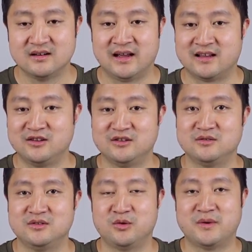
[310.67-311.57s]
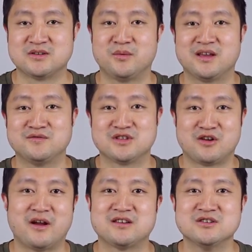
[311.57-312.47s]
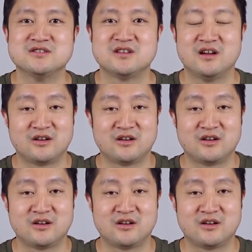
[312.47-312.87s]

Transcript: like, you know, when someone gives you directions,